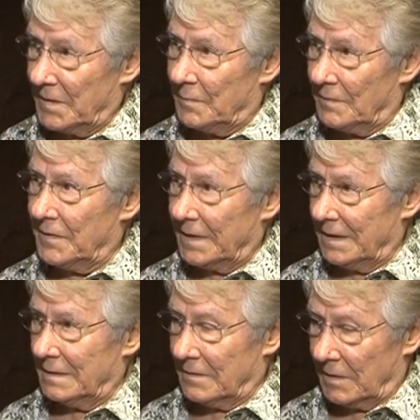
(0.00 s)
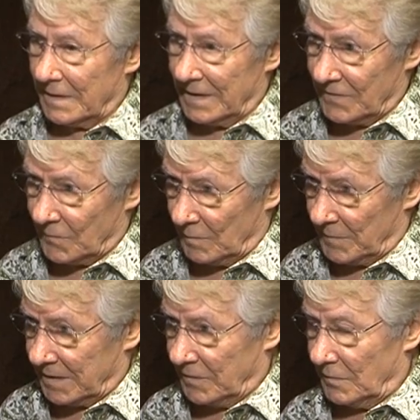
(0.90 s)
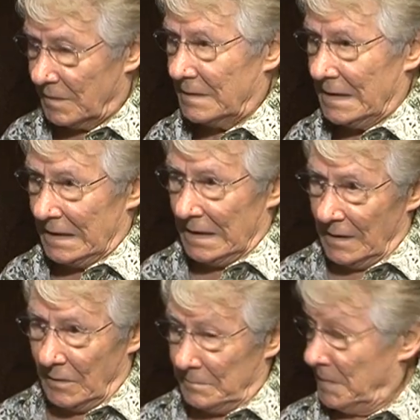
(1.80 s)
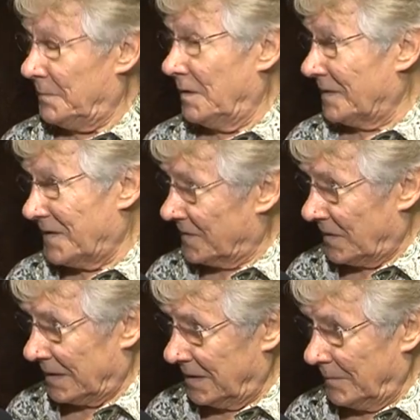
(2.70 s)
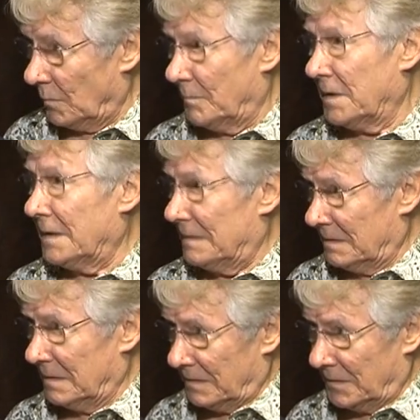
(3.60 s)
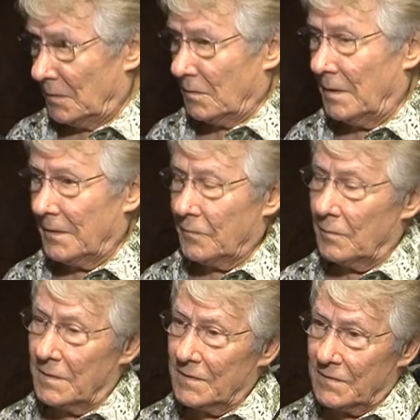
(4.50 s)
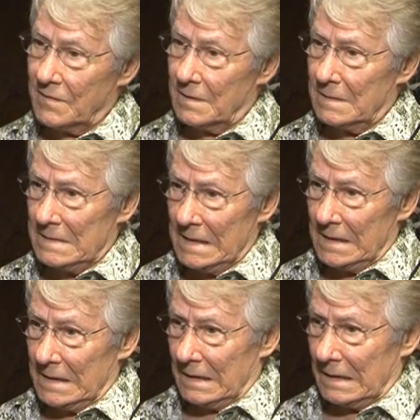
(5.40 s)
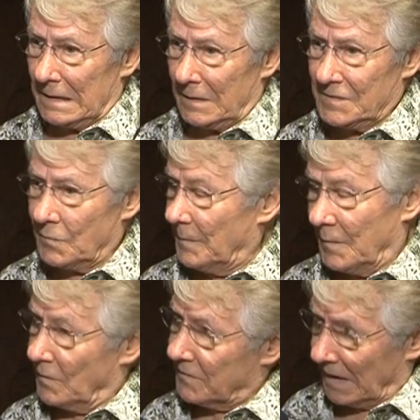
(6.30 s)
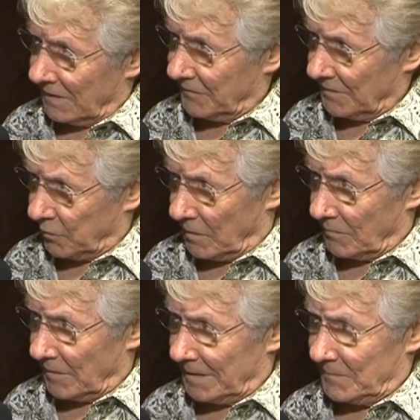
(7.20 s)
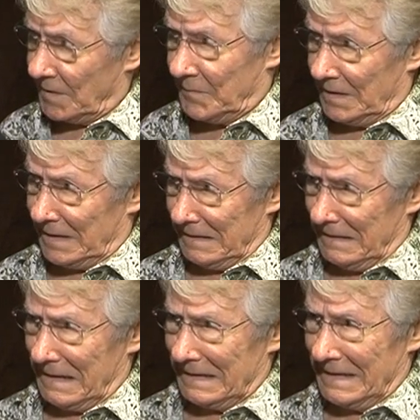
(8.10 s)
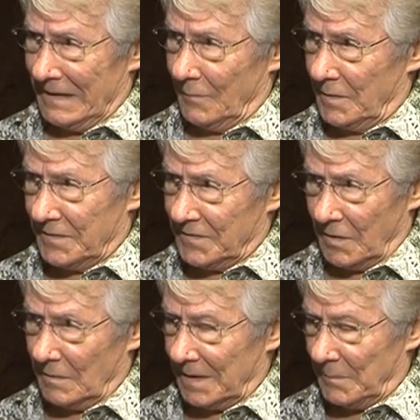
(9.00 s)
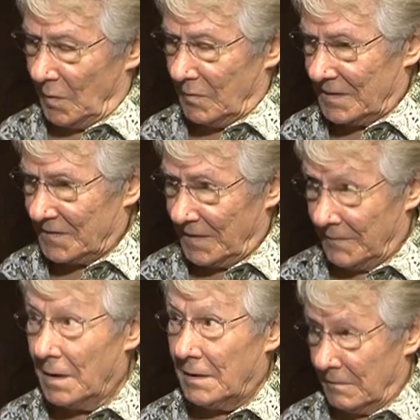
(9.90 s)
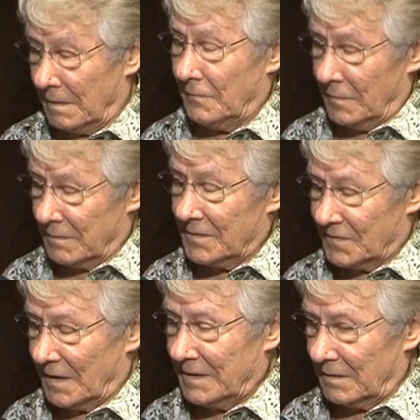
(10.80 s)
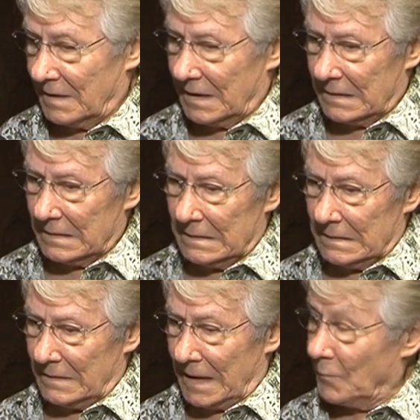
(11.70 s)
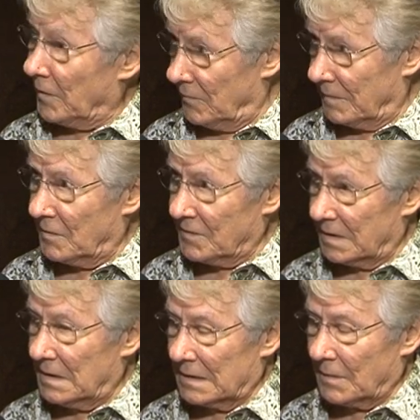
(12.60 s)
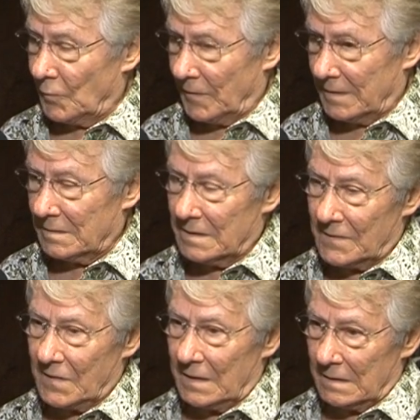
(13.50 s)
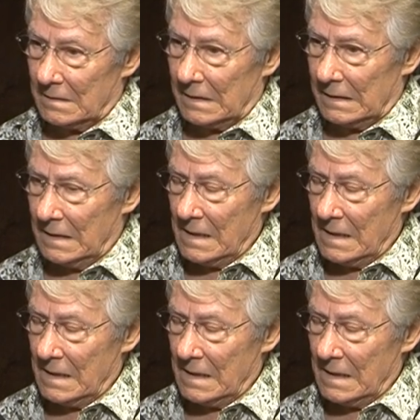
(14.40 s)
people thinking that their kids will be cured. Maybe autistic kid will be, going through this swimming with dolphin program, something like that, which is totally bogus. They've done a very good study on that. Emory University, Dr. Marino did a study on that.